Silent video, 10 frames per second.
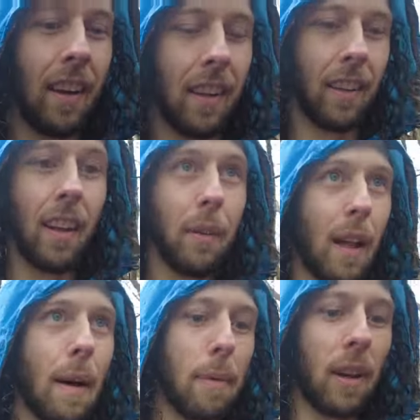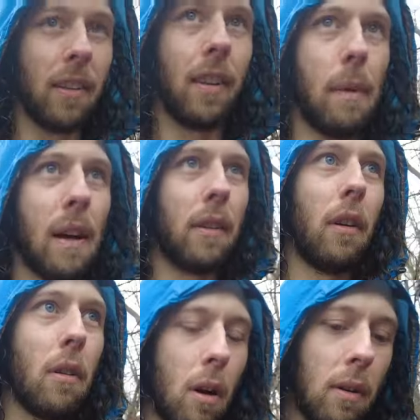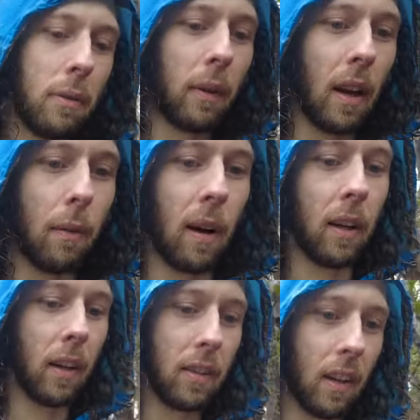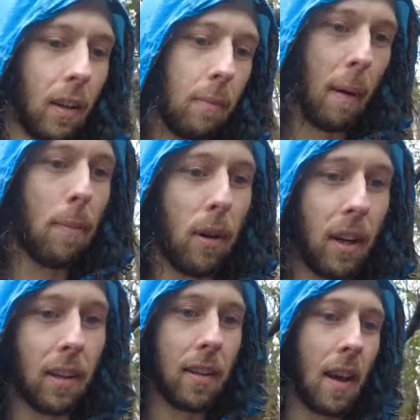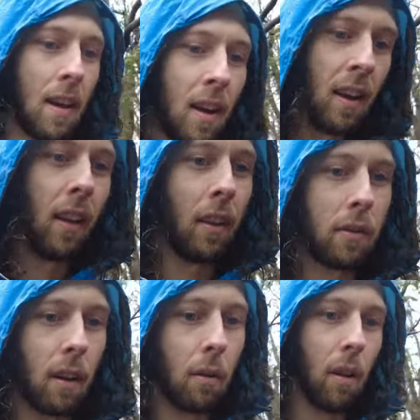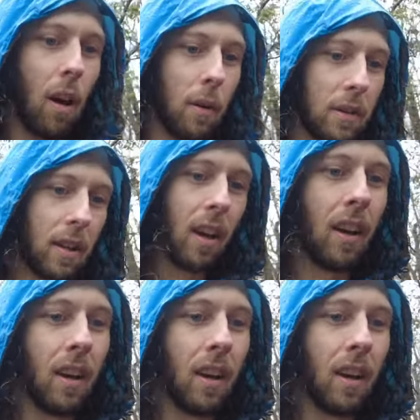and then it would happen and somehow the road always would get wider so my point is the trail will always